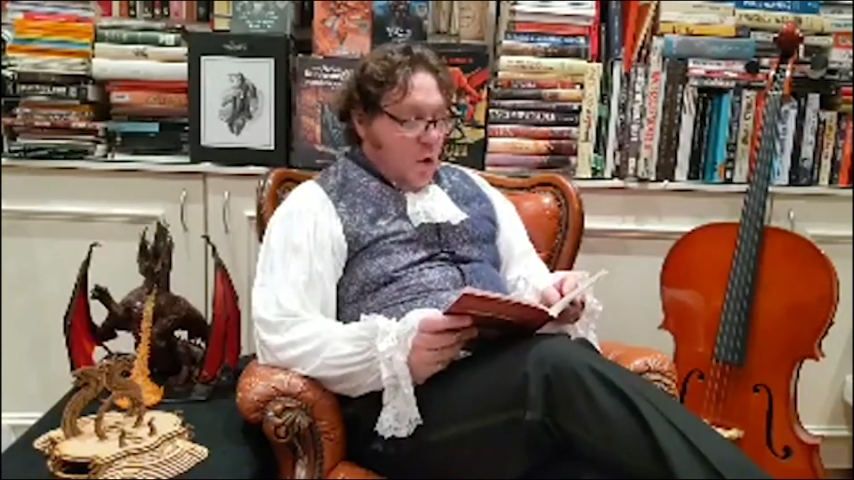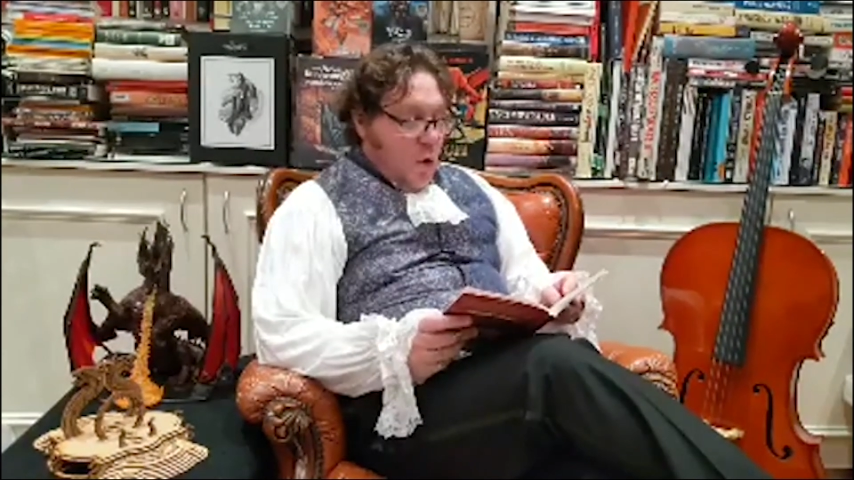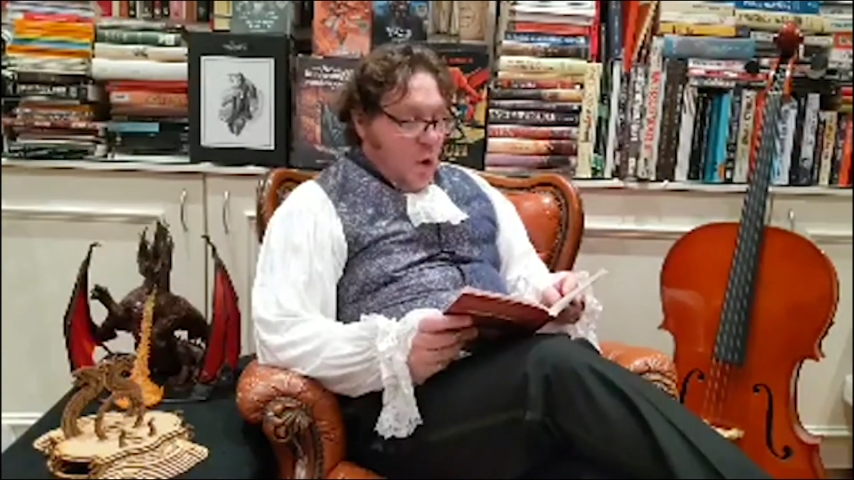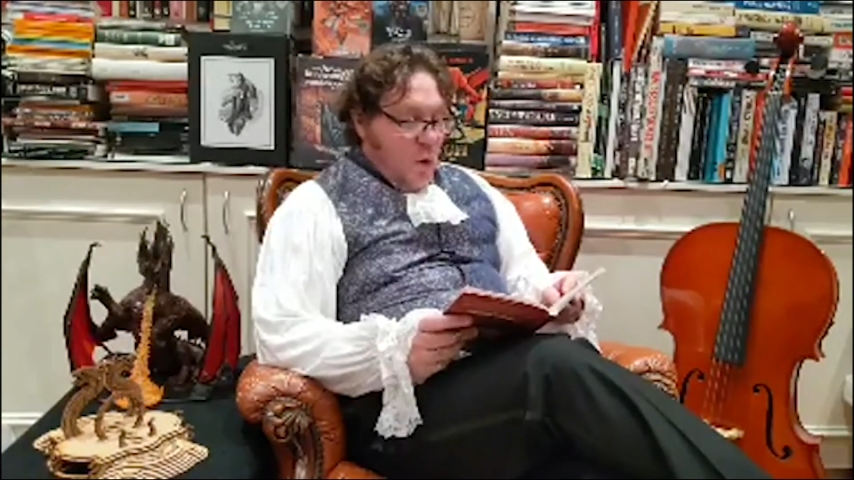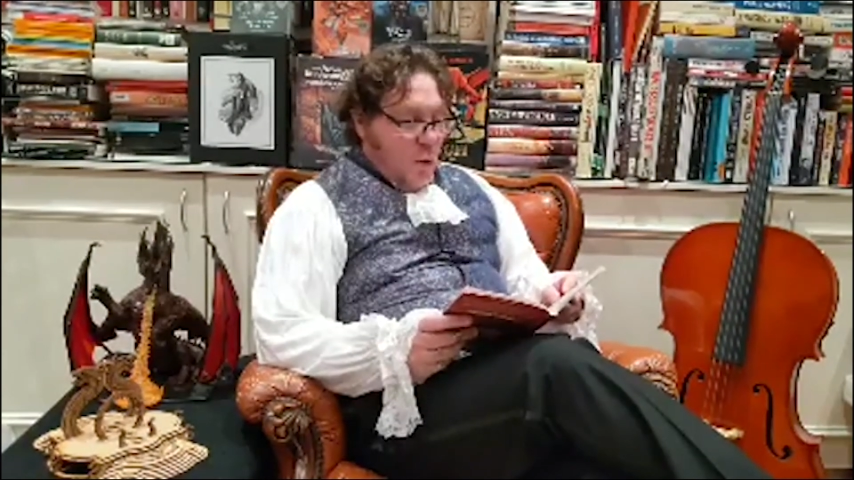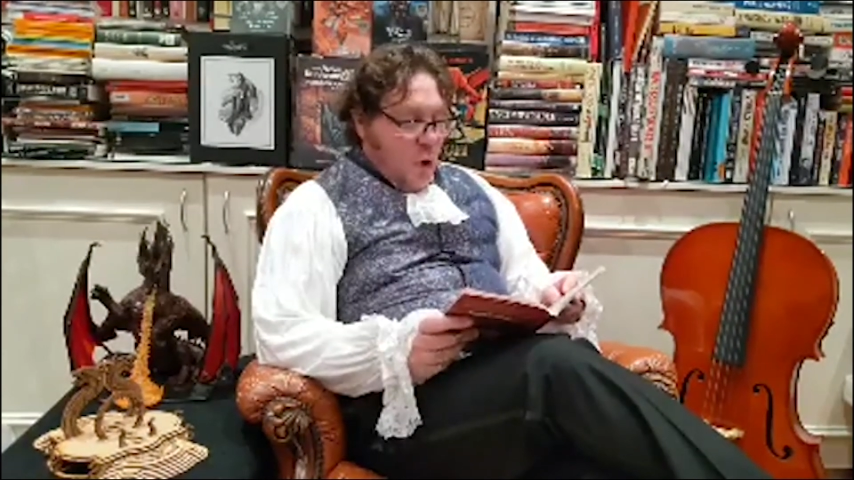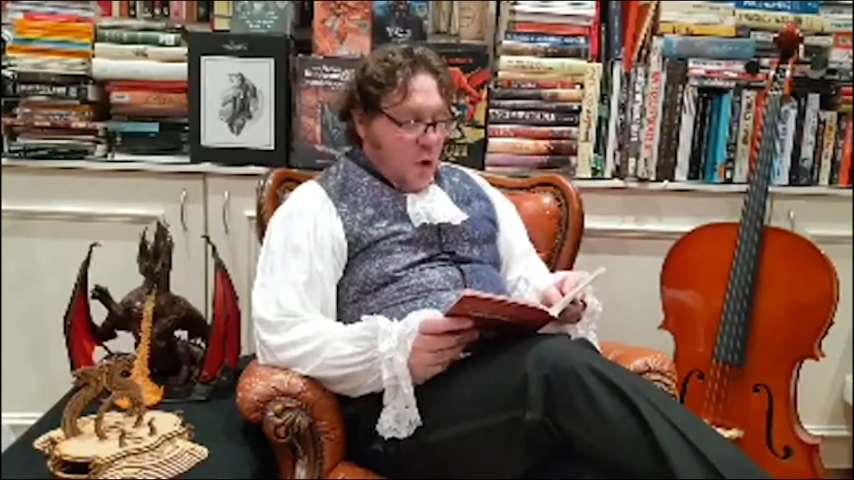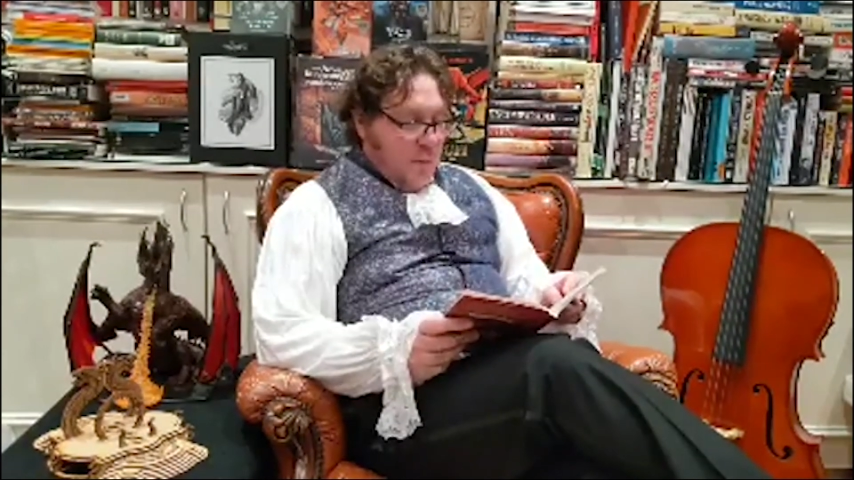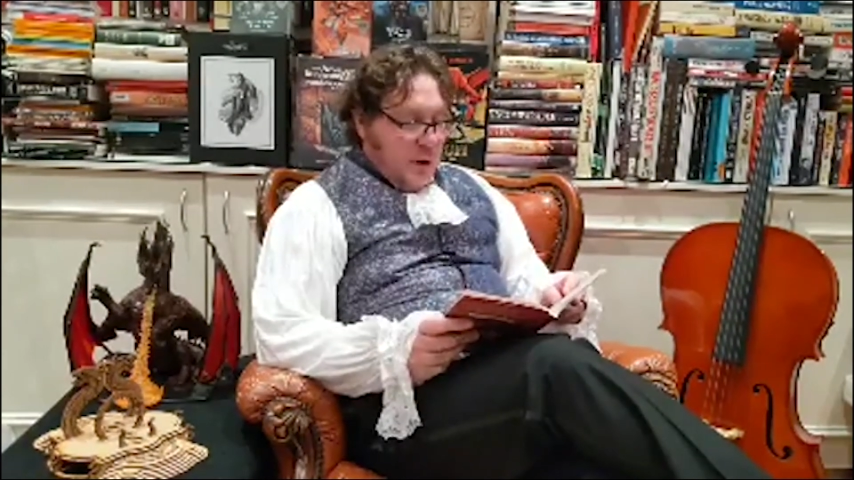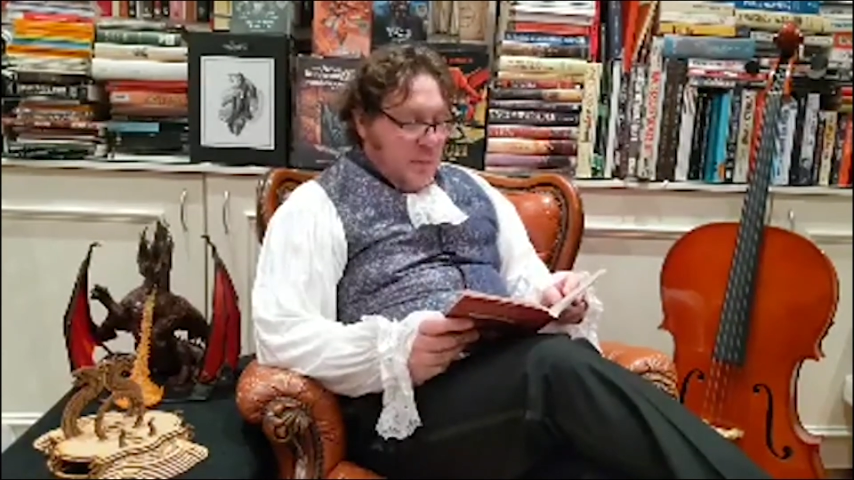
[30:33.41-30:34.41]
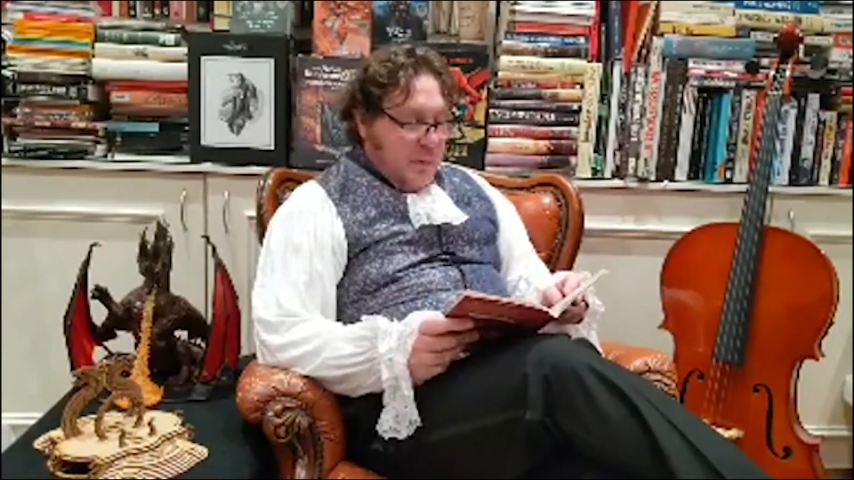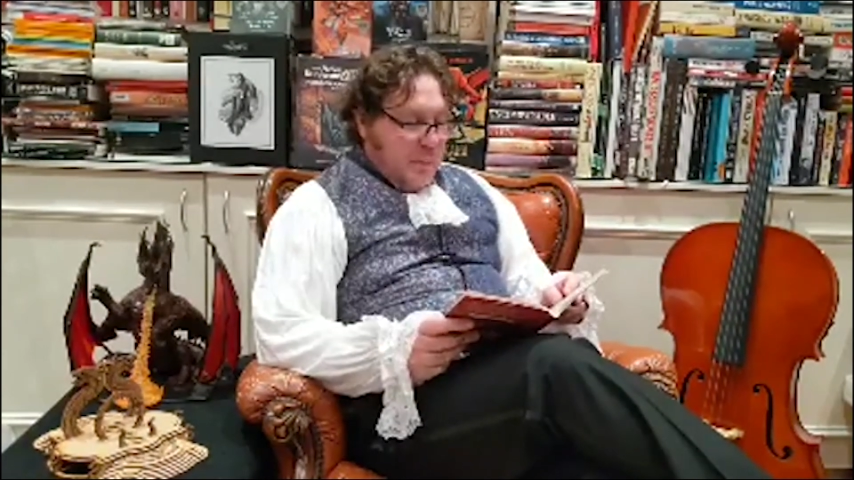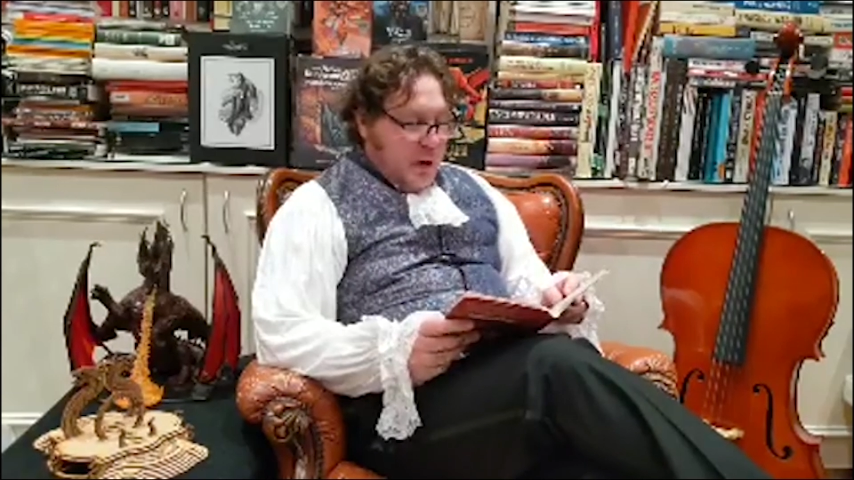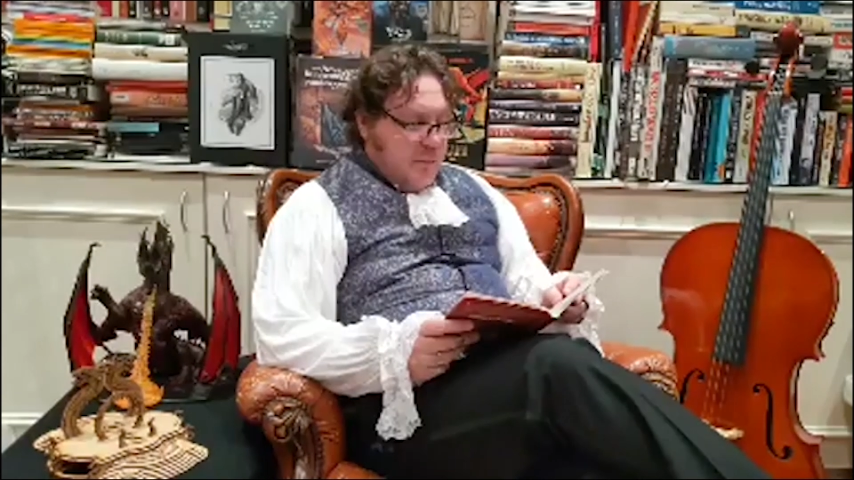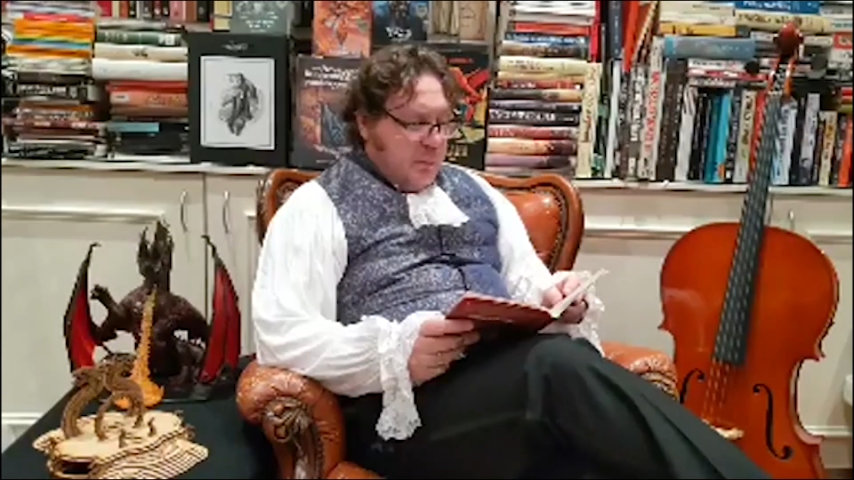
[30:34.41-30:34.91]
Or were
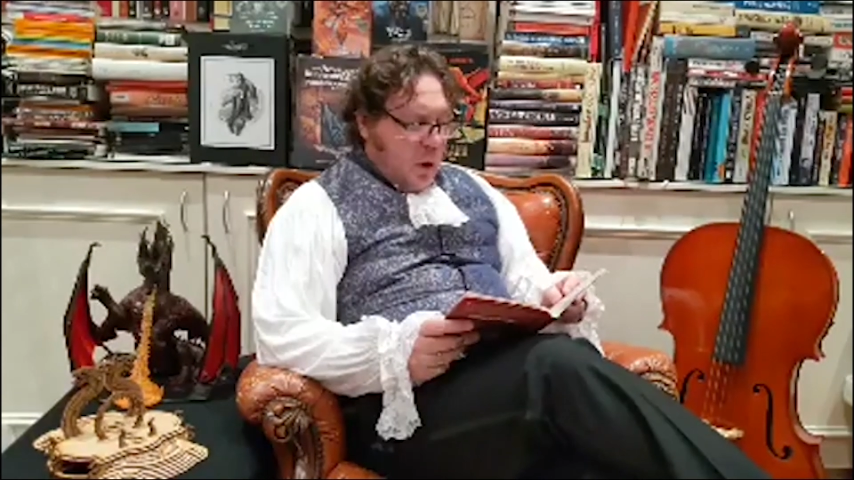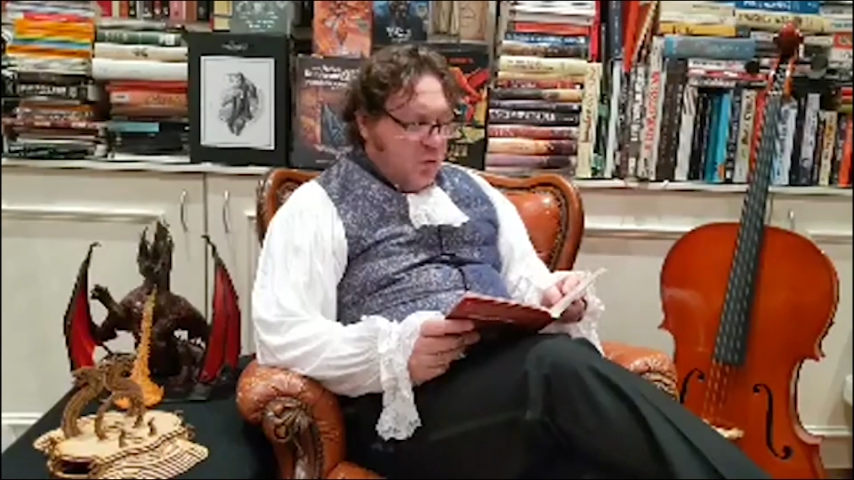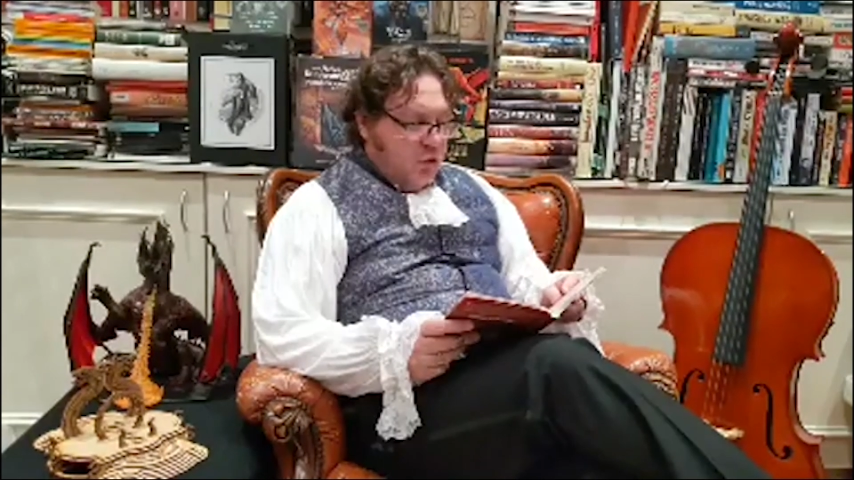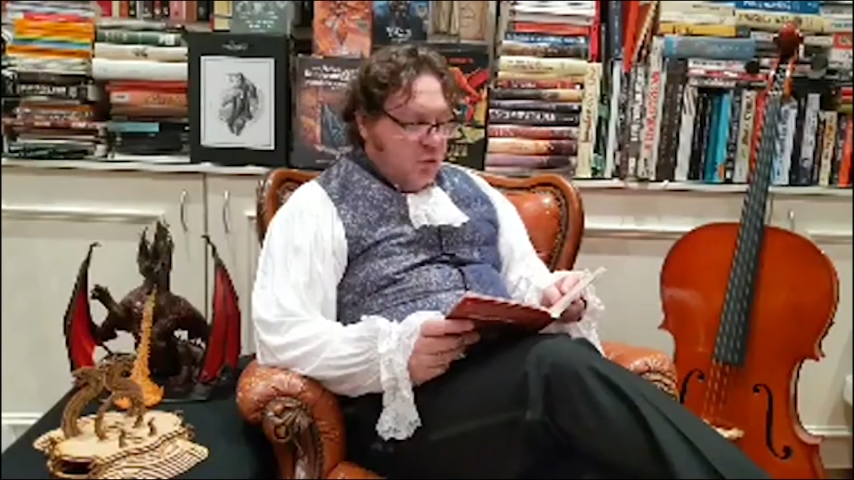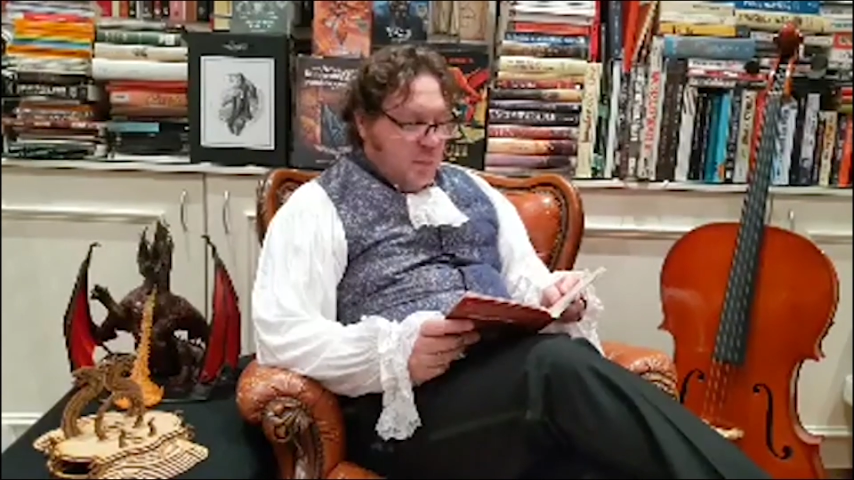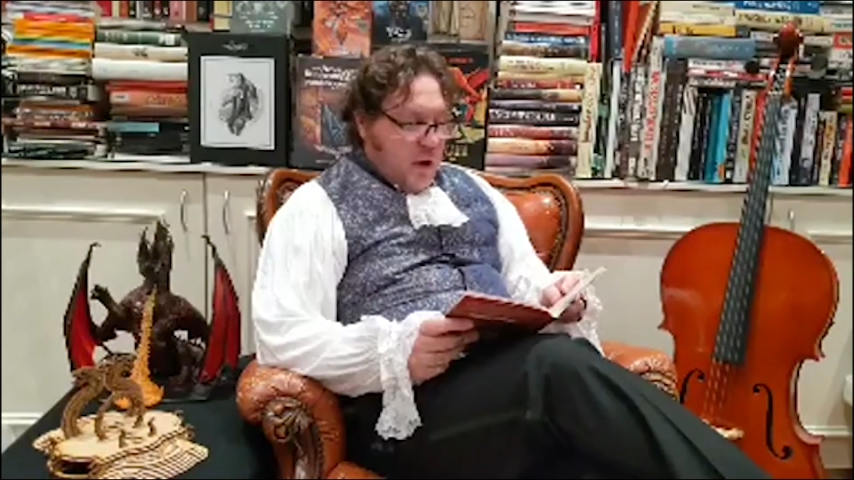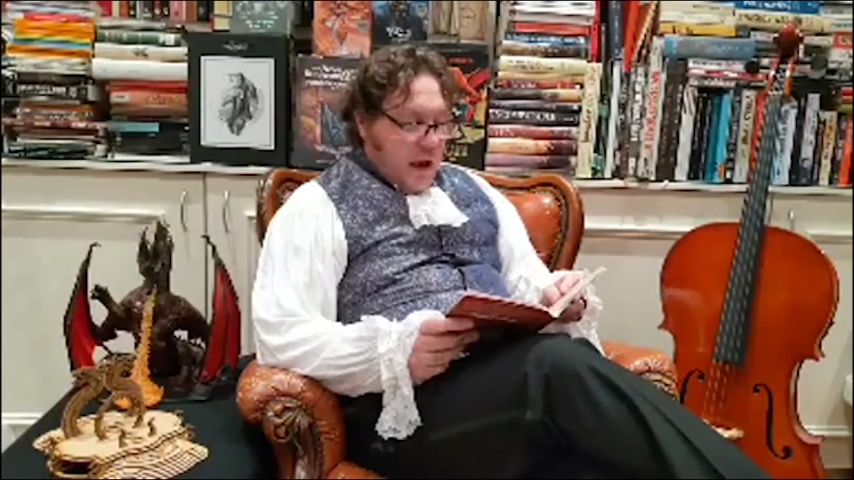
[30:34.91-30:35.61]
Blip-Plid-Plod's